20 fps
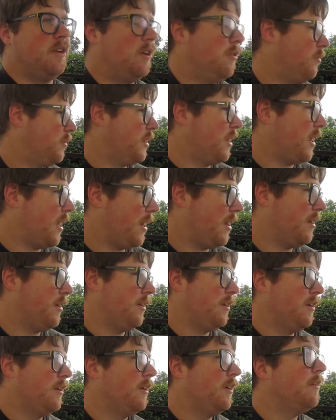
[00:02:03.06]
okay,
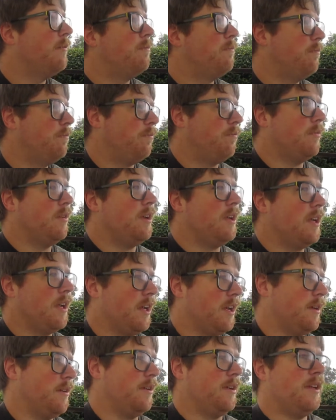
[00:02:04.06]

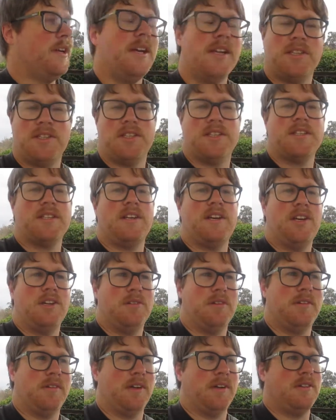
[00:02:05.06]
and it's just
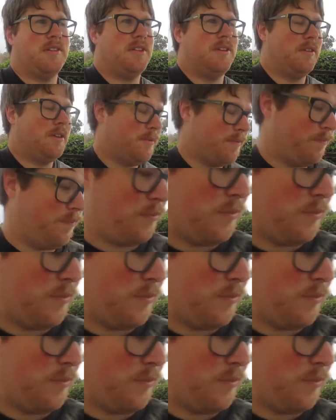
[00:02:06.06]
all around to it,